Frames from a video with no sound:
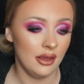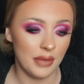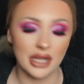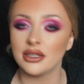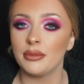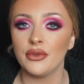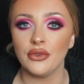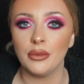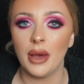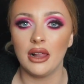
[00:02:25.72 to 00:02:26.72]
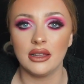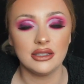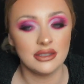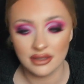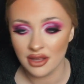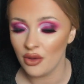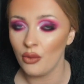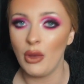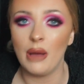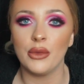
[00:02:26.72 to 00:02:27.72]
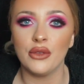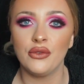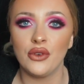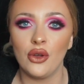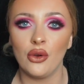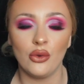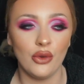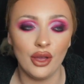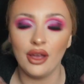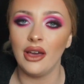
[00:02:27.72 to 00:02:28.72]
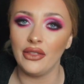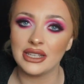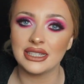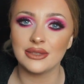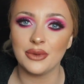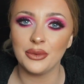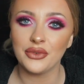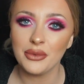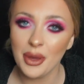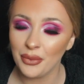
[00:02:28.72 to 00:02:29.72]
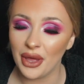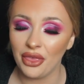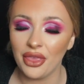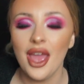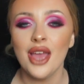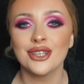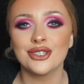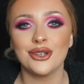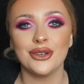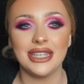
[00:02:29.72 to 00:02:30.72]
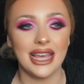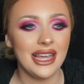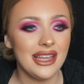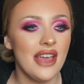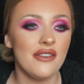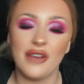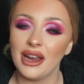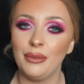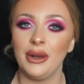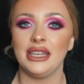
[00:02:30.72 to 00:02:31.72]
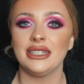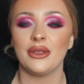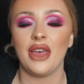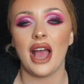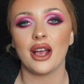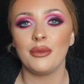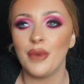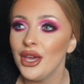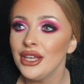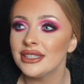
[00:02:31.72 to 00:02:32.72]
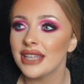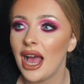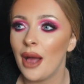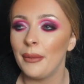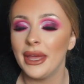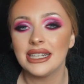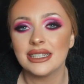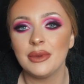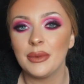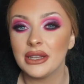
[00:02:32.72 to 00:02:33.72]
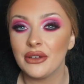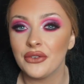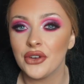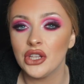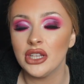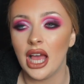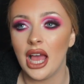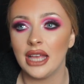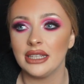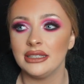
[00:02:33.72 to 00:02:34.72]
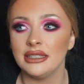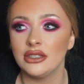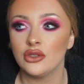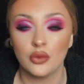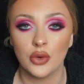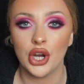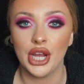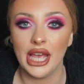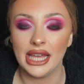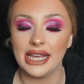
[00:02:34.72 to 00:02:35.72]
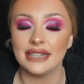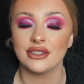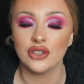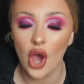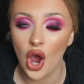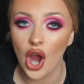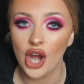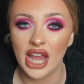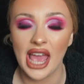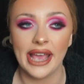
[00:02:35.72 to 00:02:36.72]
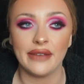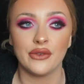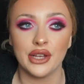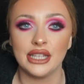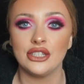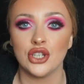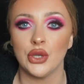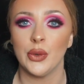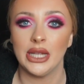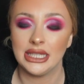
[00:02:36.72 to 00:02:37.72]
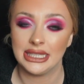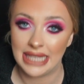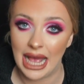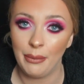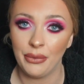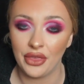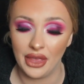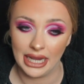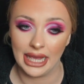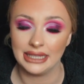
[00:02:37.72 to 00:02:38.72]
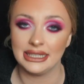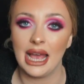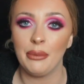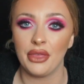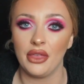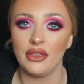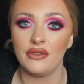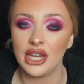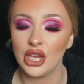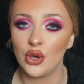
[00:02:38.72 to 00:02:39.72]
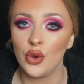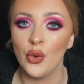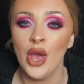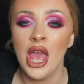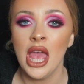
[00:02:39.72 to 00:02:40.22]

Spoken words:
picked up a few palettes, went with the flow, and this is what we've come up with. So yeah, very pleased with how it come out. It is a wee bit different, and don't worry, it isn't hard. I really do go into depth, like in depth in the video,